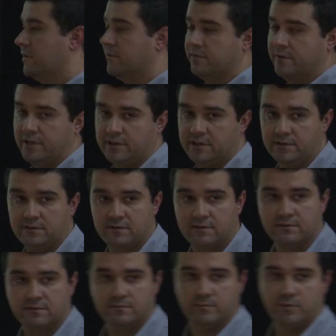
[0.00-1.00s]
if I did
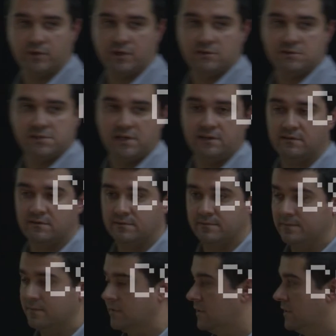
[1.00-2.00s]
pronounce that
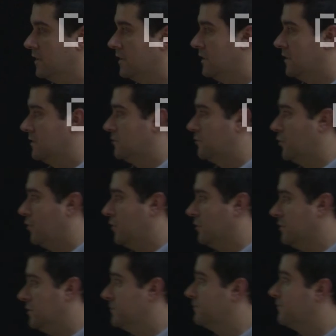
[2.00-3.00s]

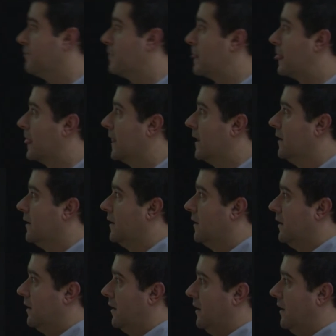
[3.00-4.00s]
wrong.
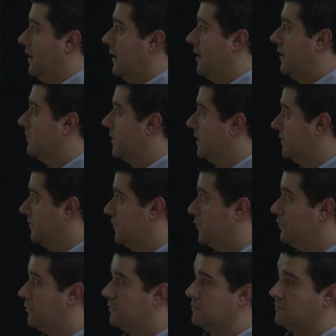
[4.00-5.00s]
And if
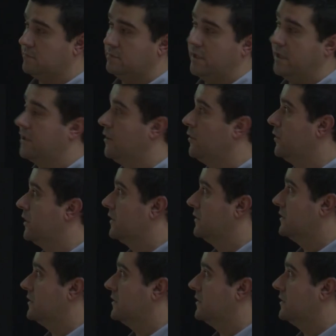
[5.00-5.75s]
you take a look at